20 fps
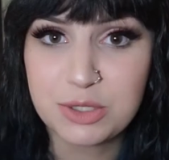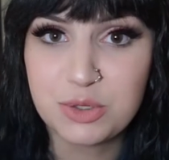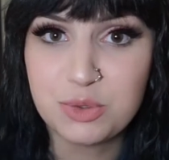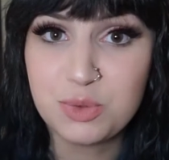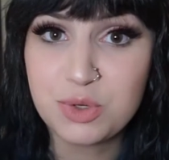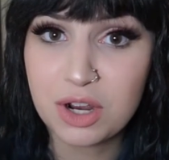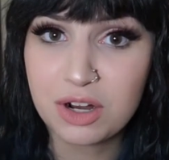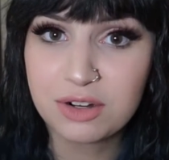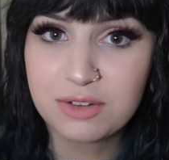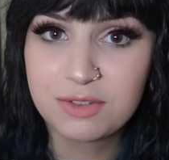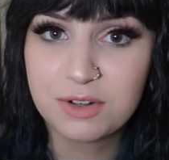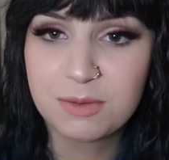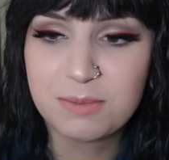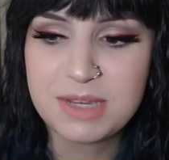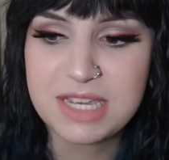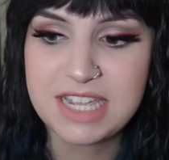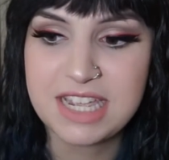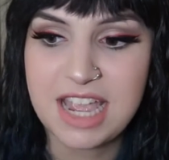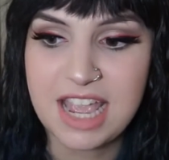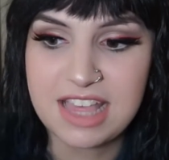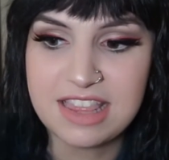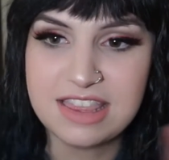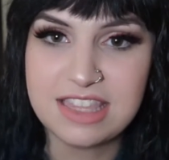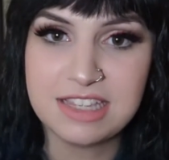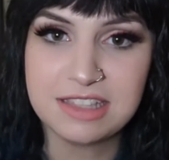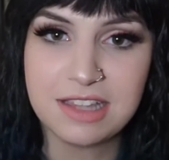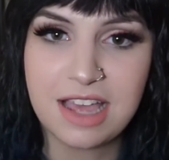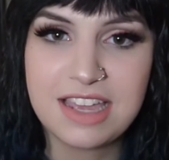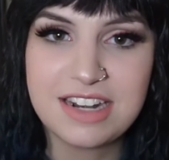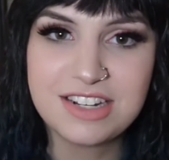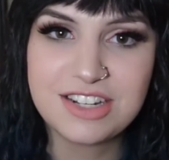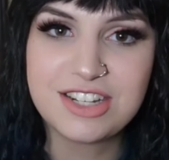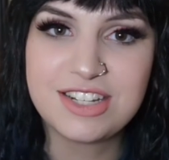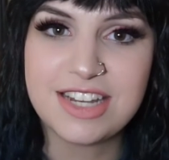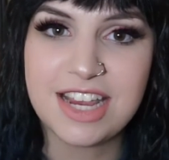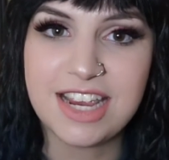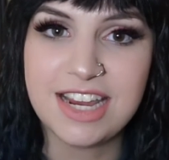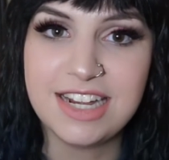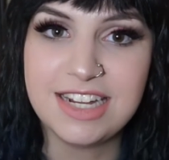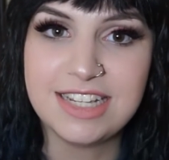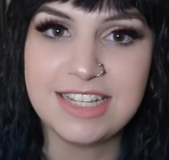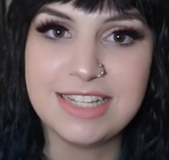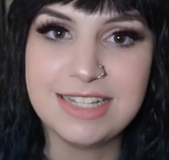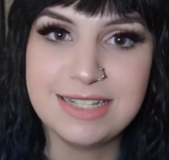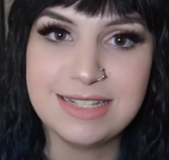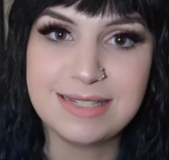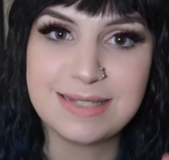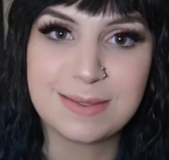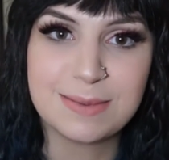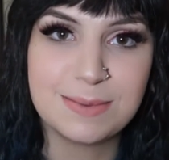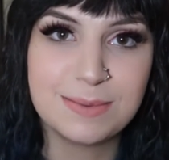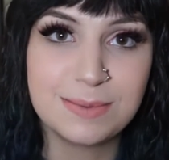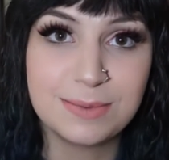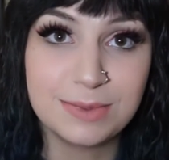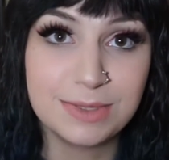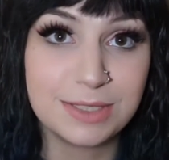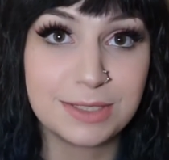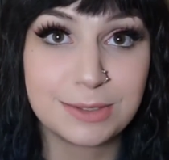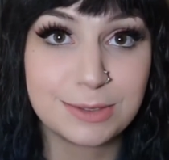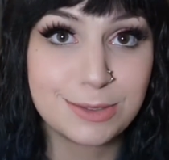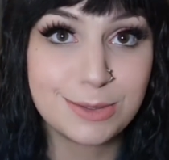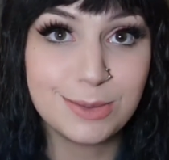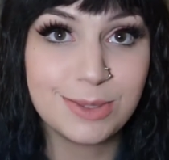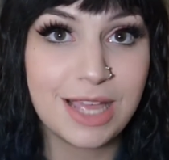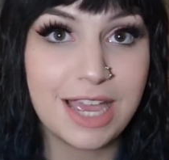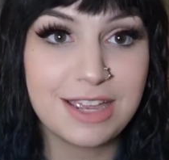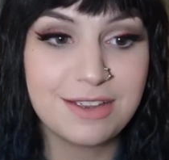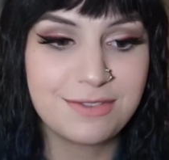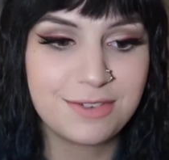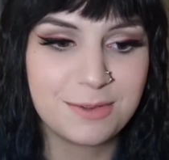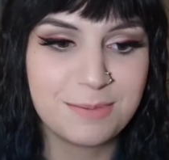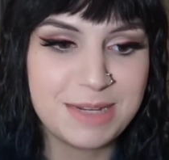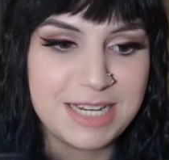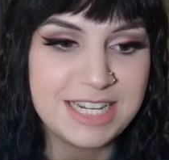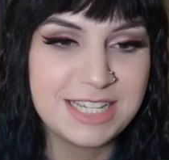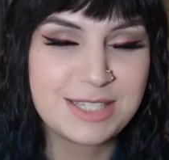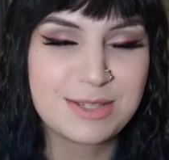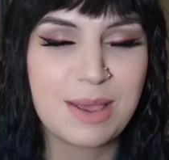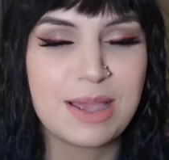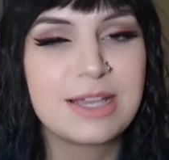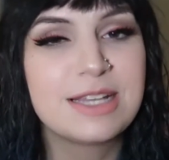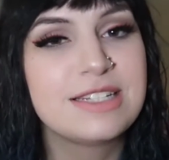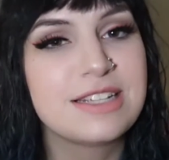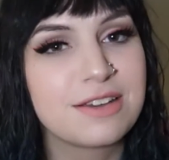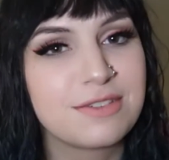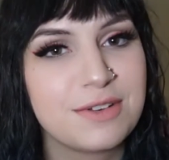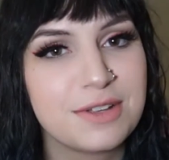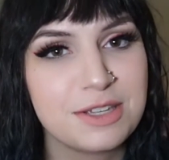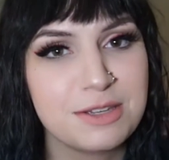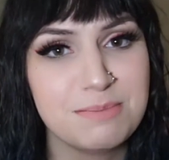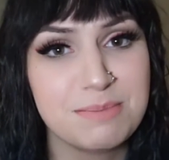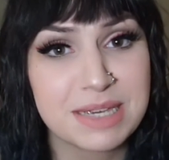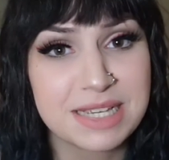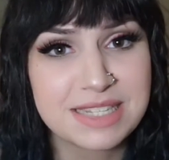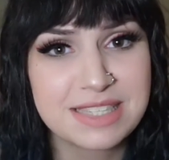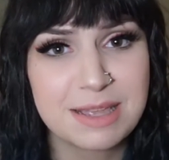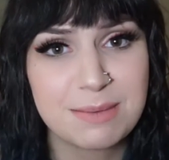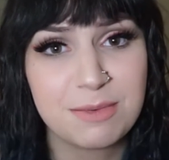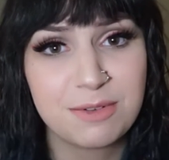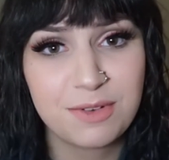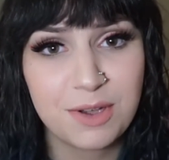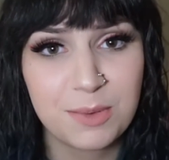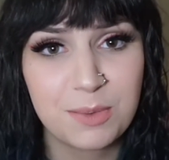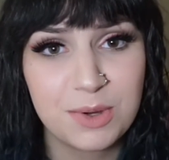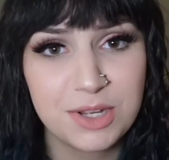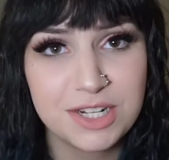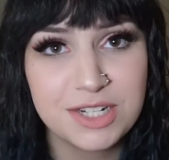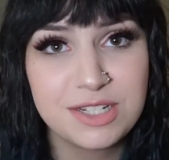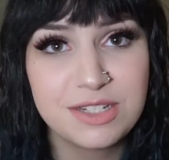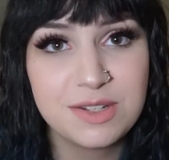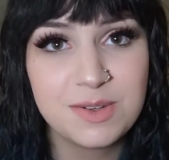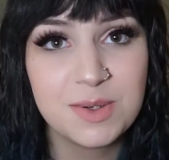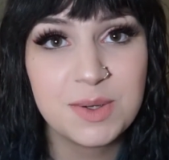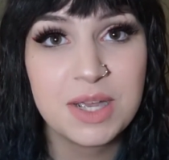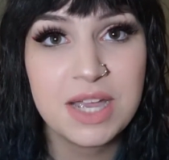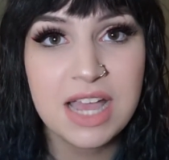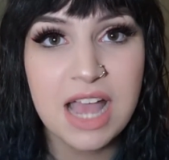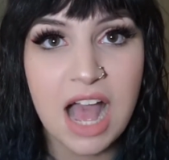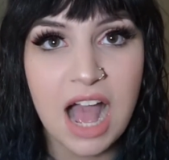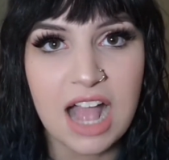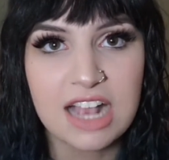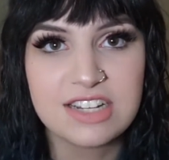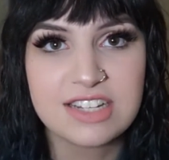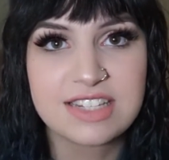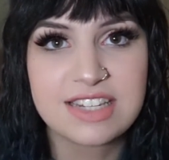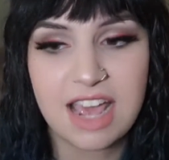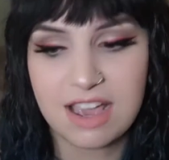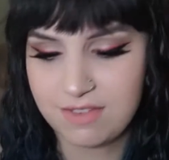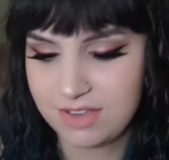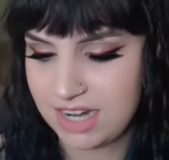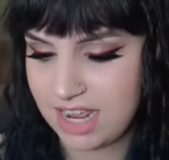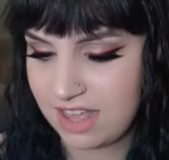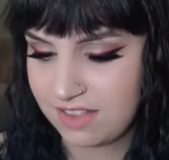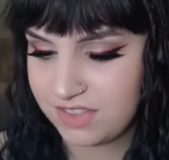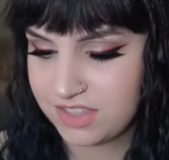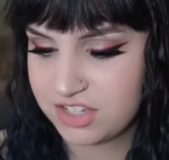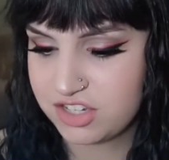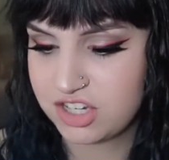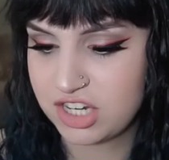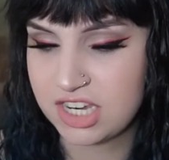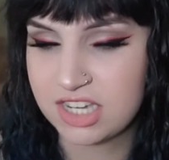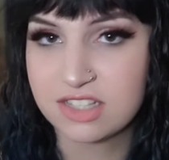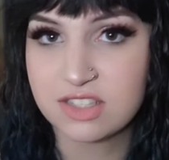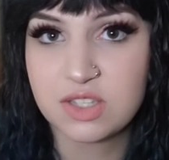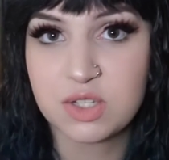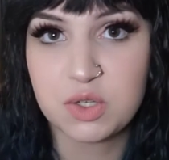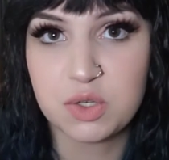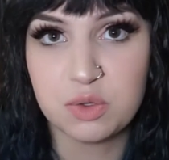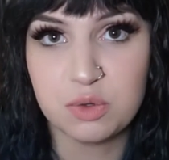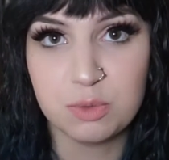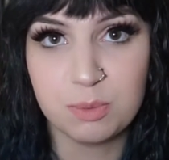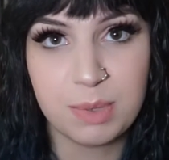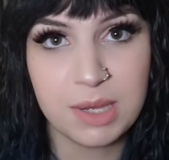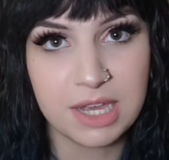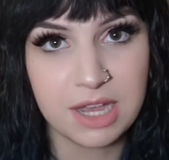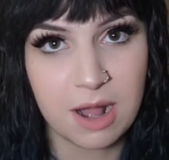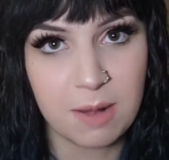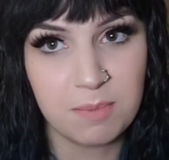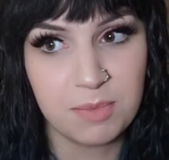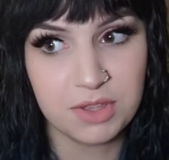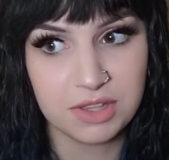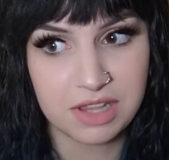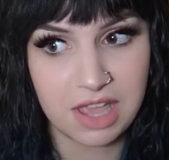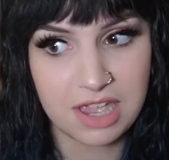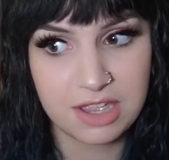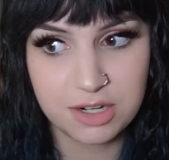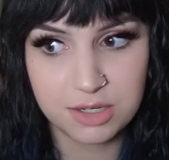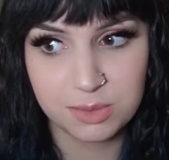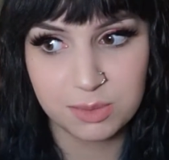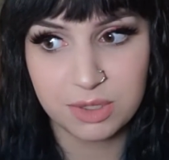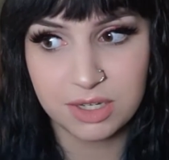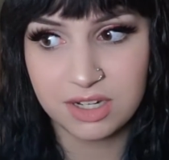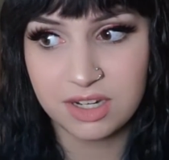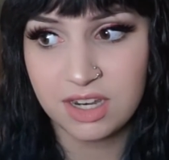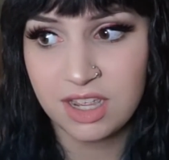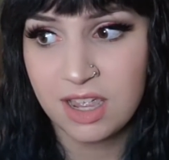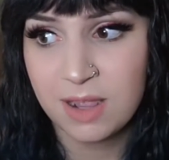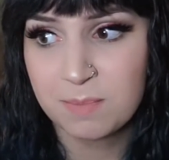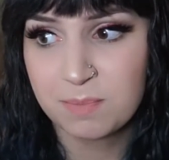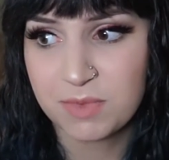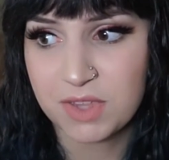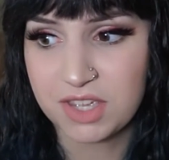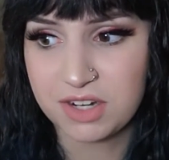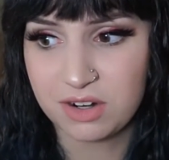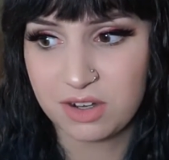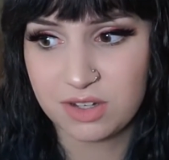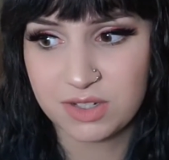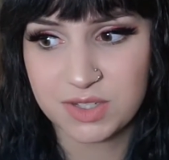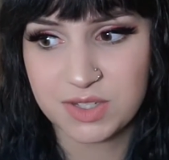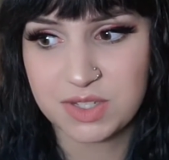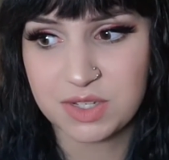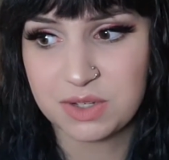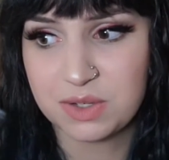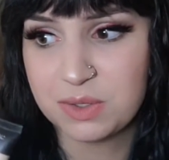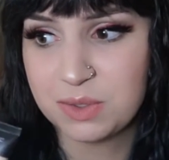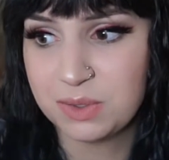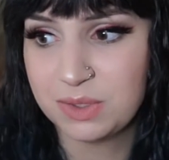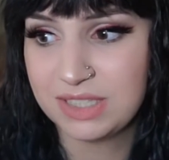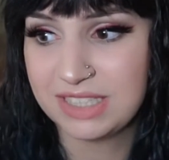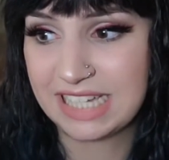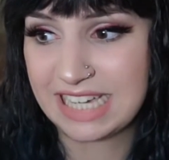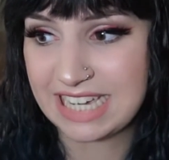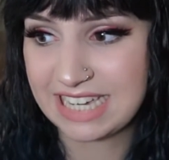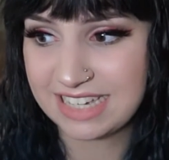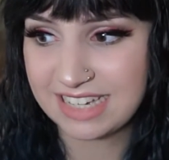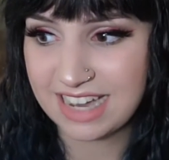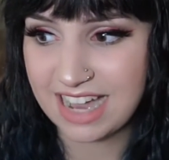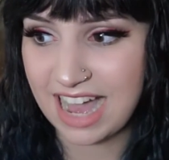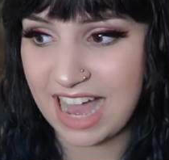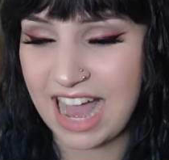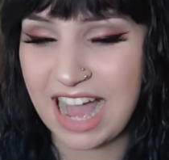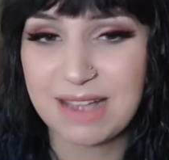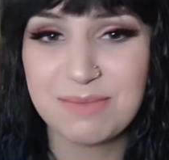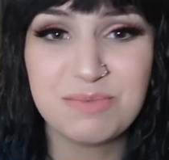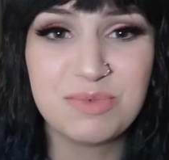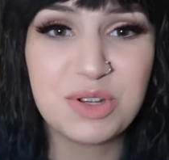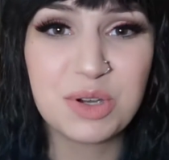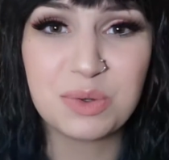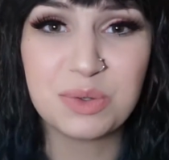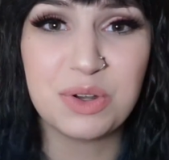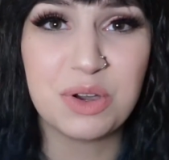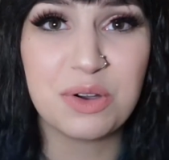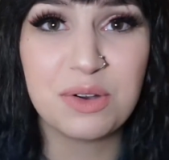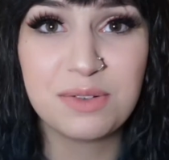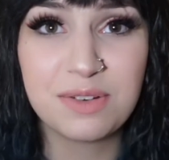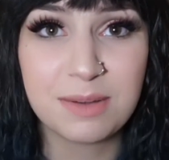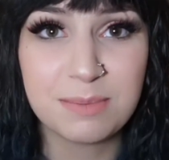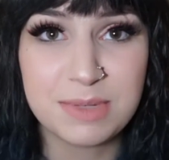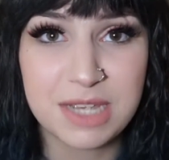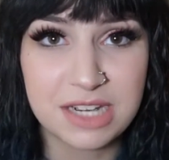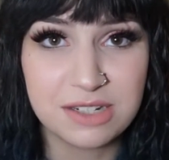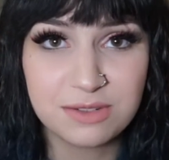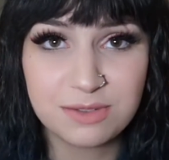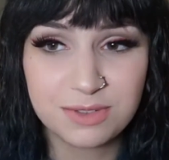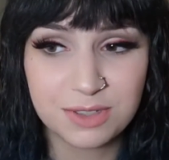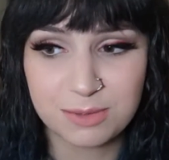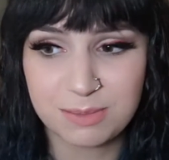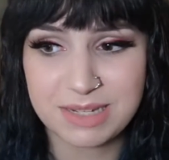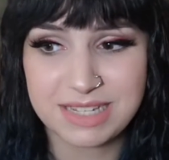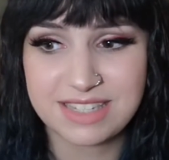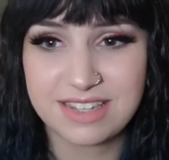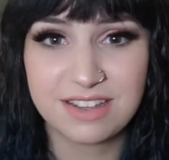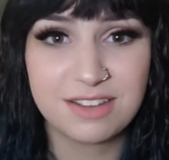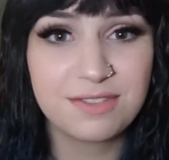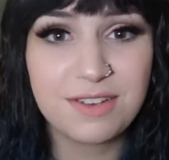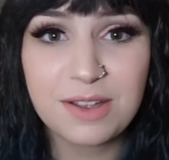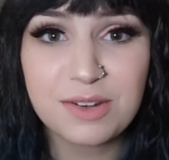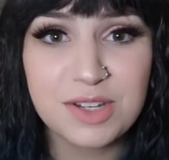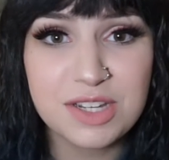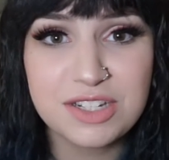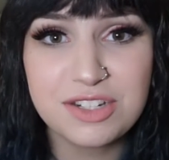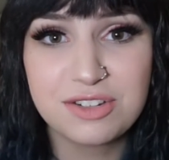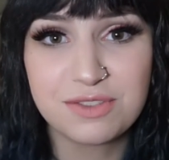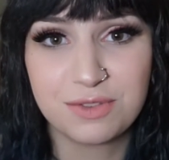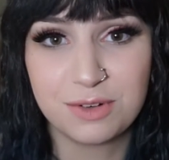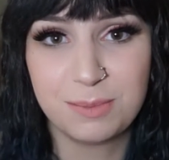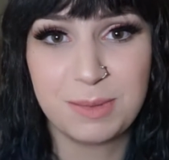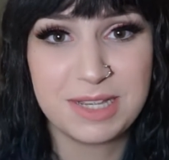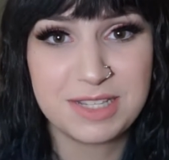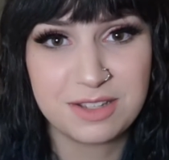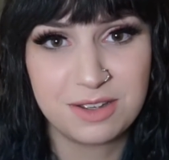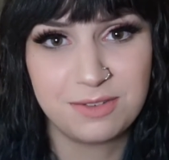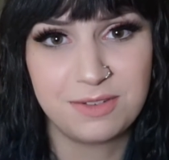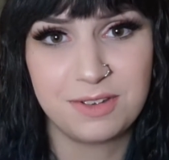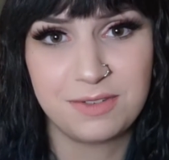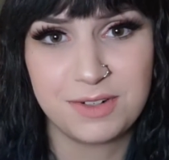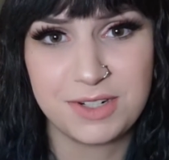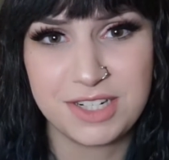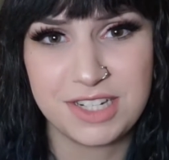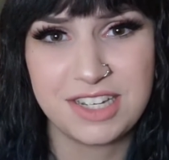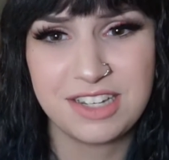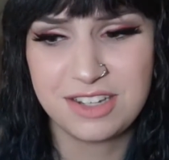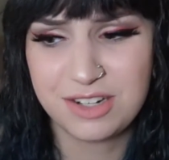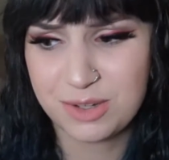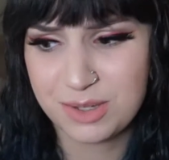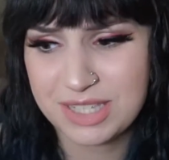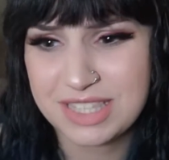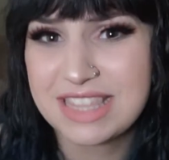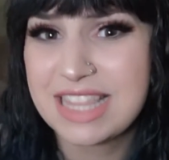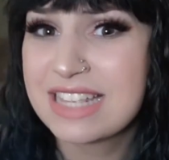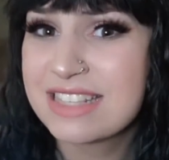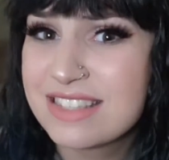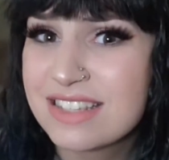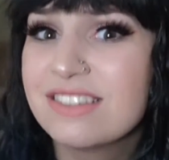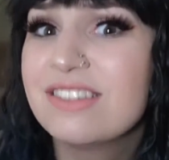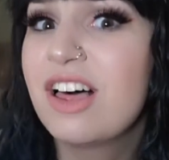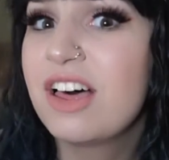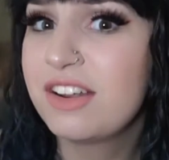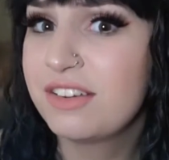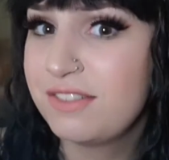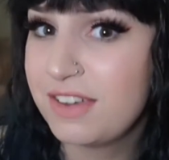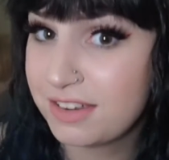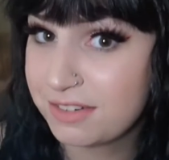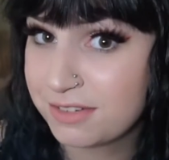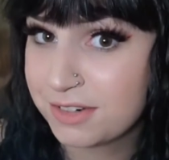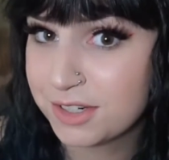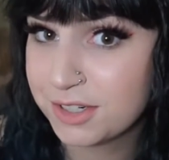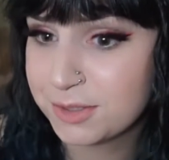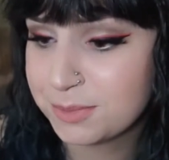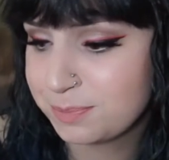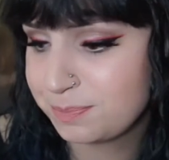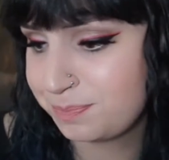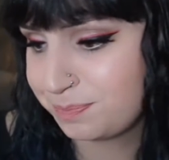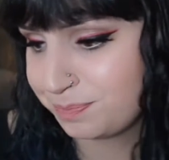too dark for me, and the lightest shade is a little too light for me, so I could definitely mix them if I wanted to. I just haven't had the chance to pick up the lighter one, and also like I don't know if I'm down for mixing a foundation for myself every day, you know, like that's a lot of effort.